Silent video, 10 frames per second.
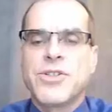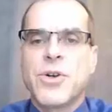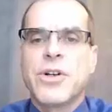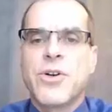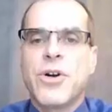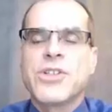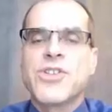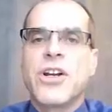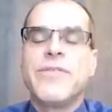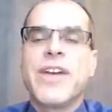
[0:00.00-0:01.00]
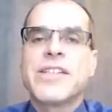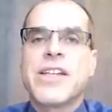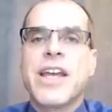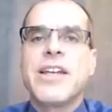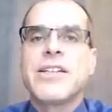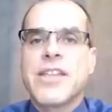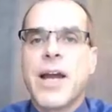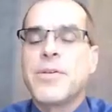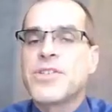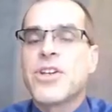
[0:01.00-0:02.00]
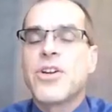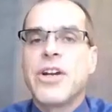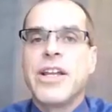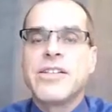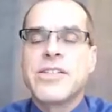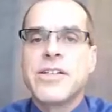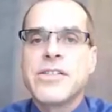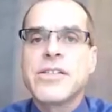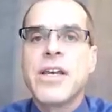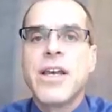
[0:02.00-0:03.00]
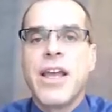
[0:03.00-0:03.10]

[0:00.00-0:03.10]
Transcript: short course on investigating cybersecurity incidents,